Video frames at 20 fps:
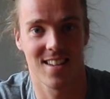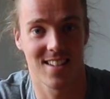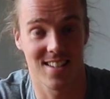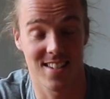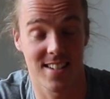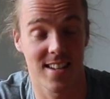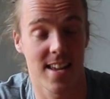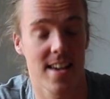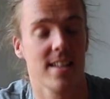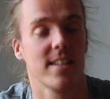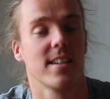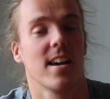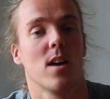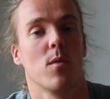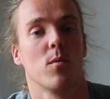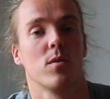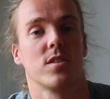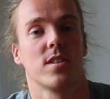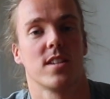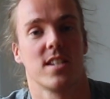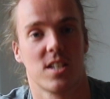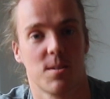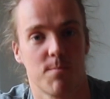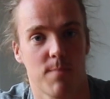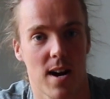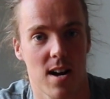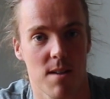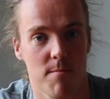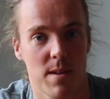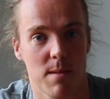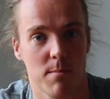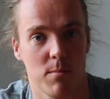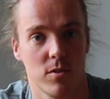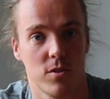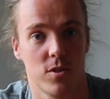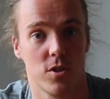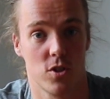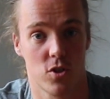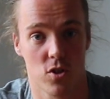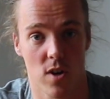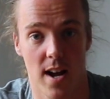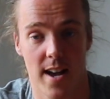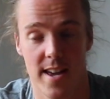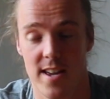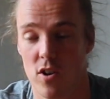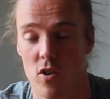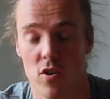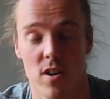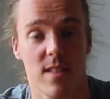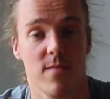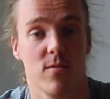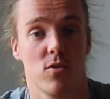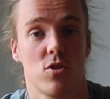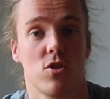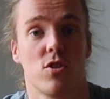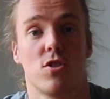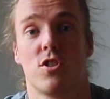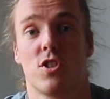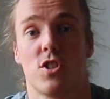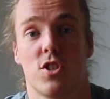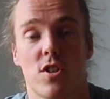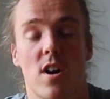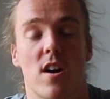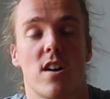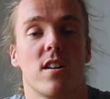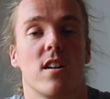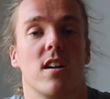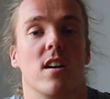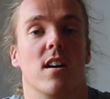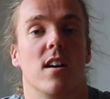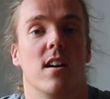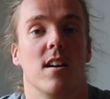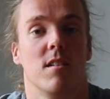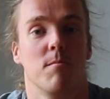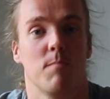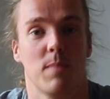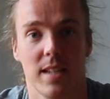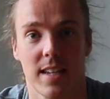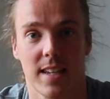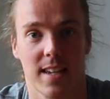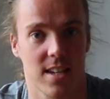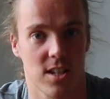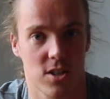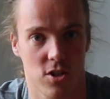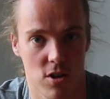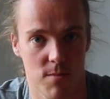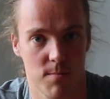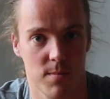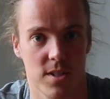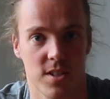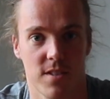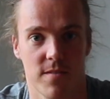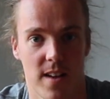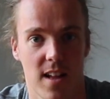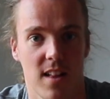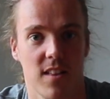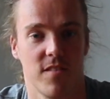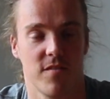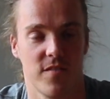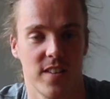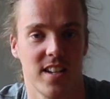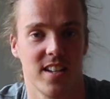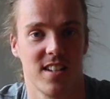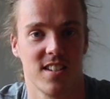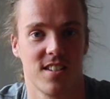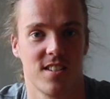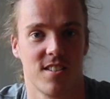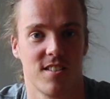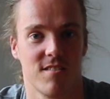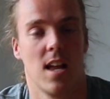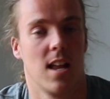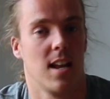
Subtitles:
Instead, I want to inspire people to try or even just start building a surplus of health and fitness.